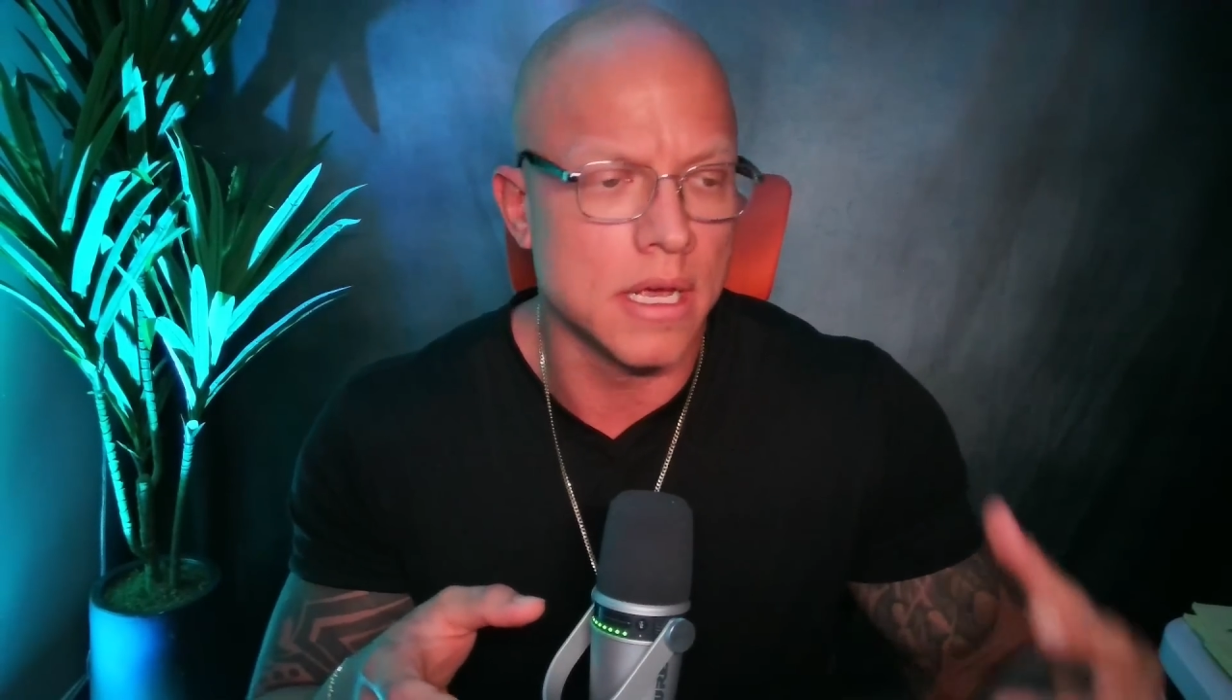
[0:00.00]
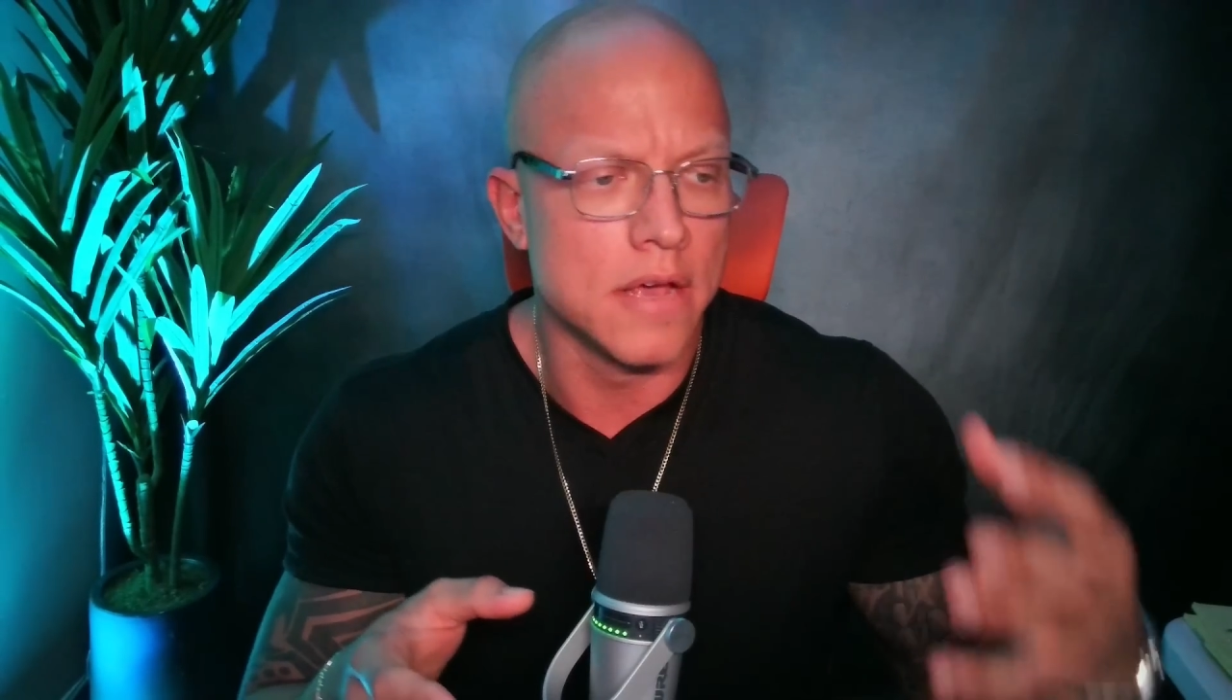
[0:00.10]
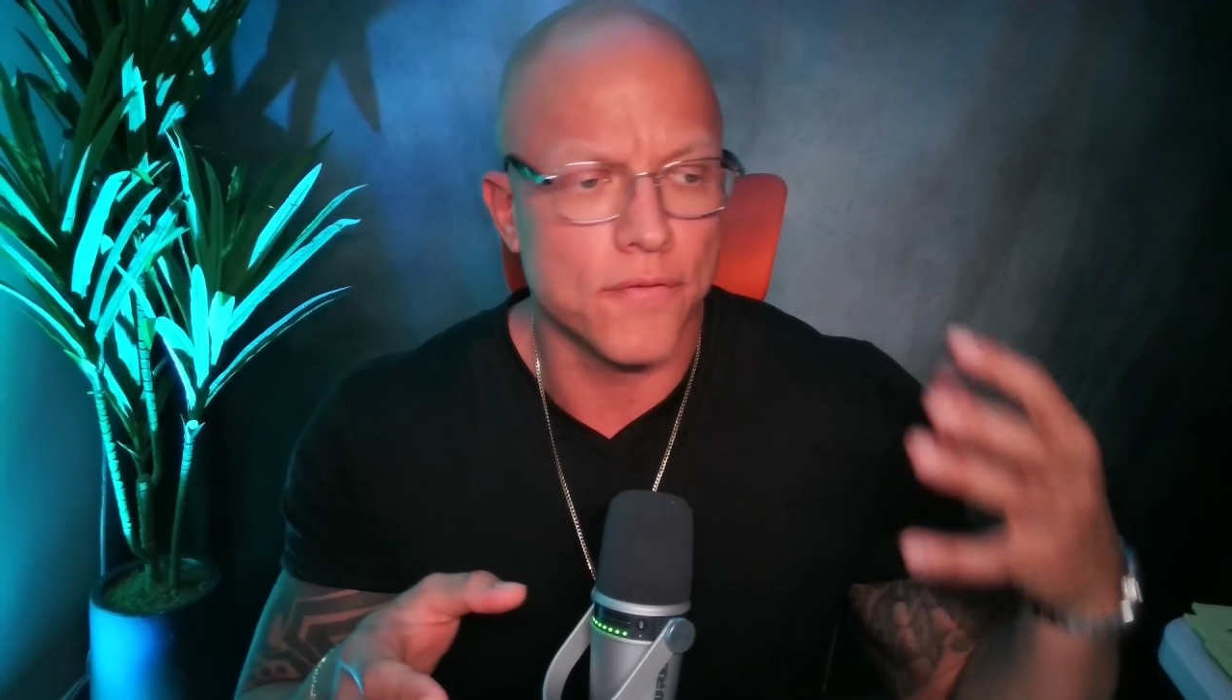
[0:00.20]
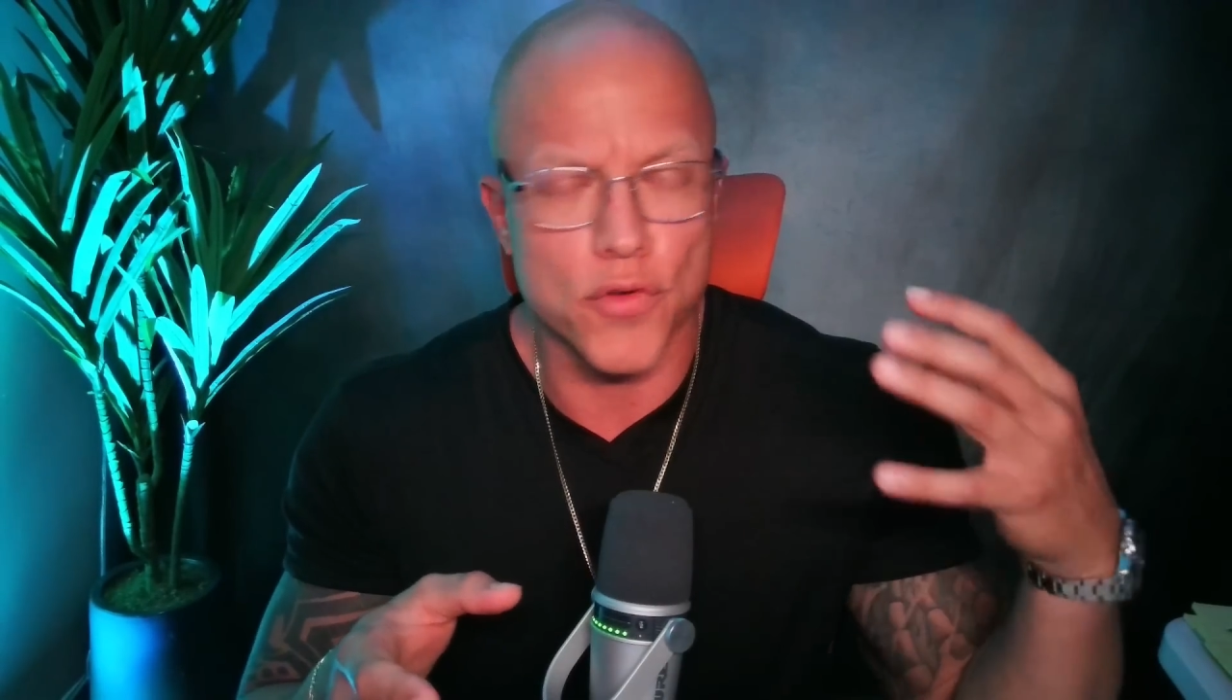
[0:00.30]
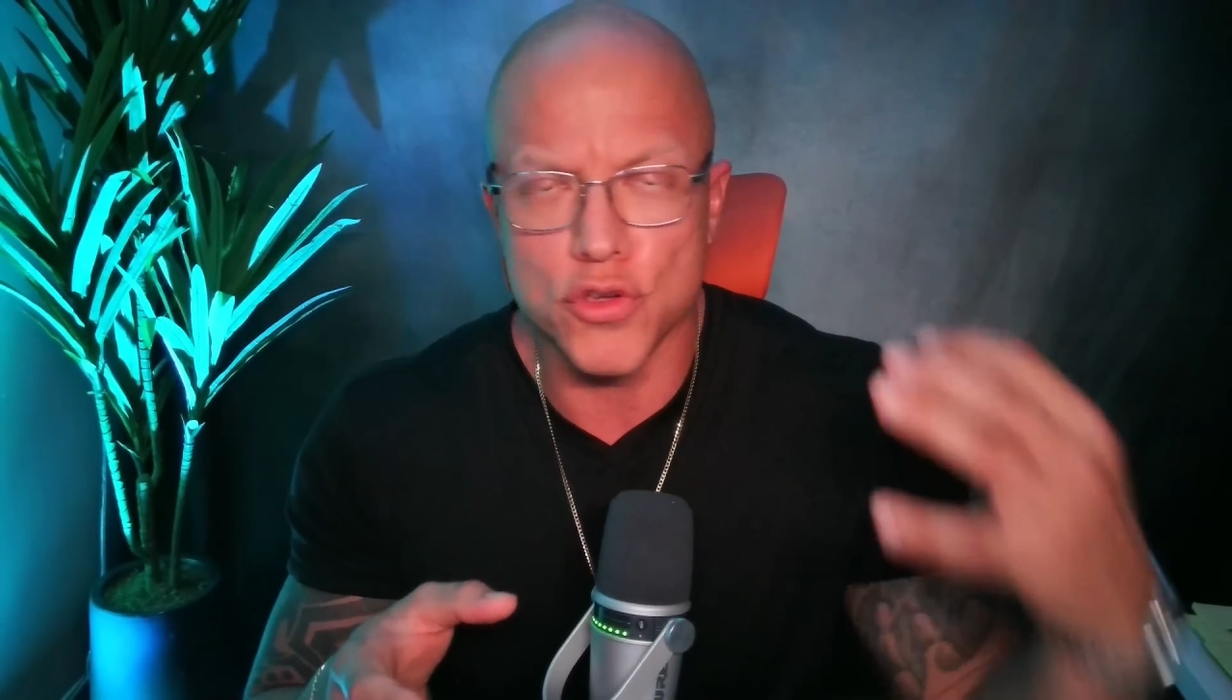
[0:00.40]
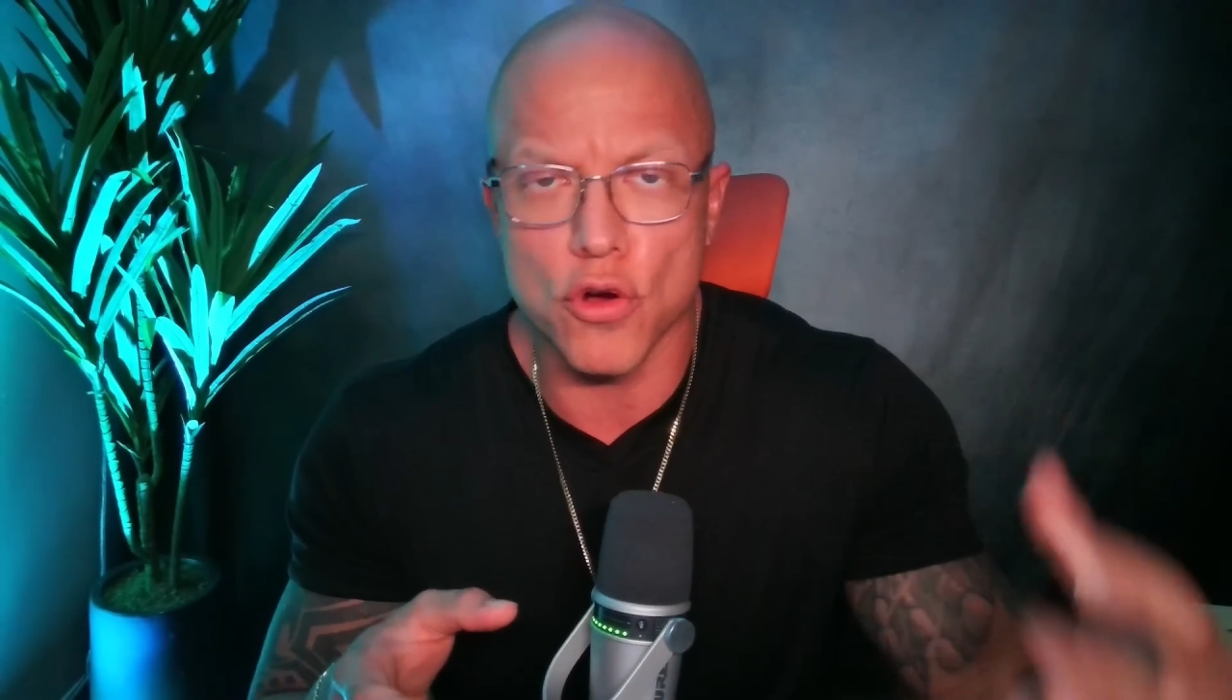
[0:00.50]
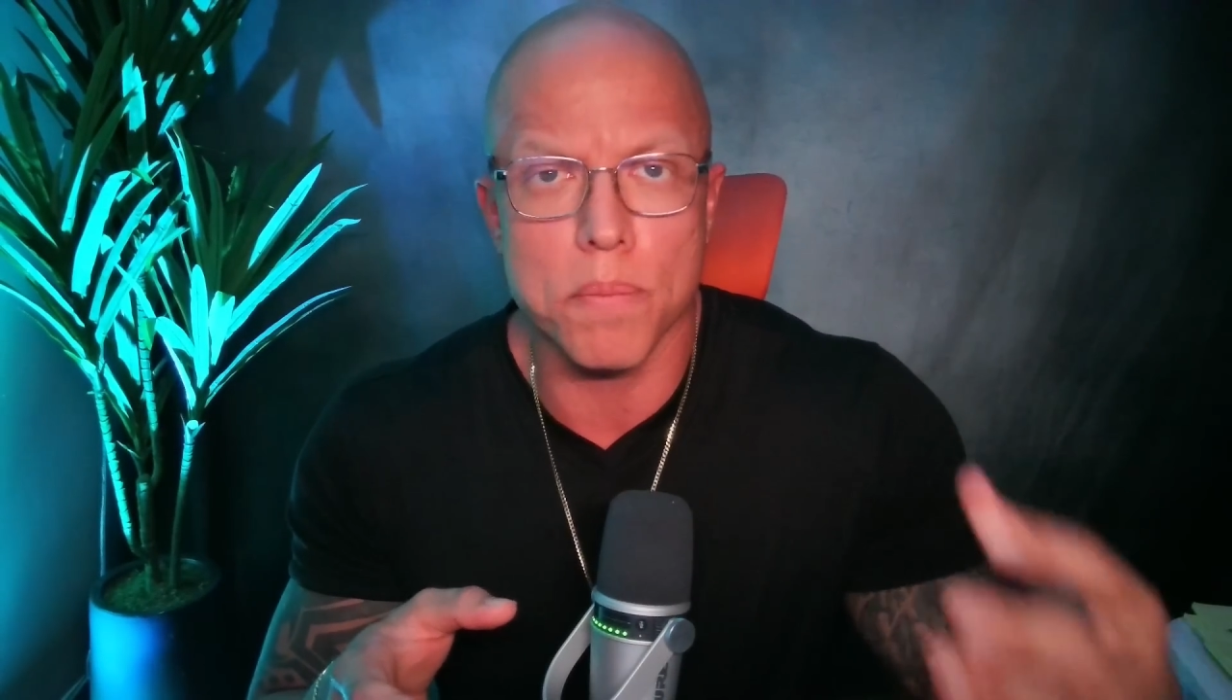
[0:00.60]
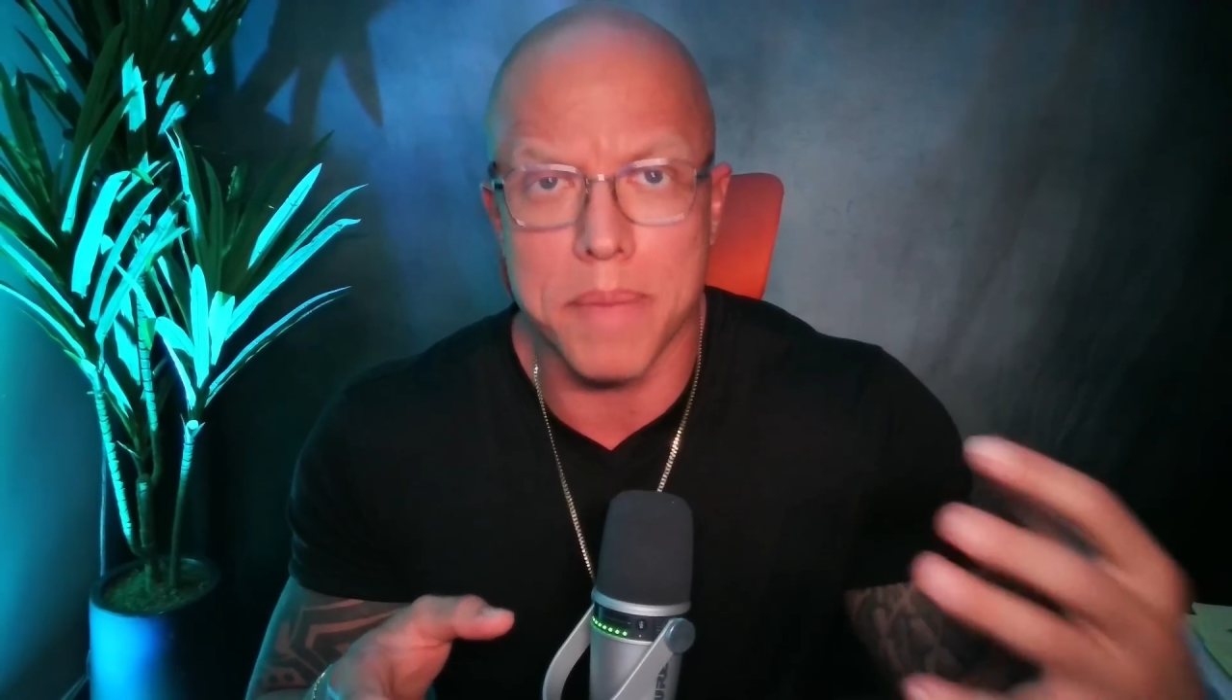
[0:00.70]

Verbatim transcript: for your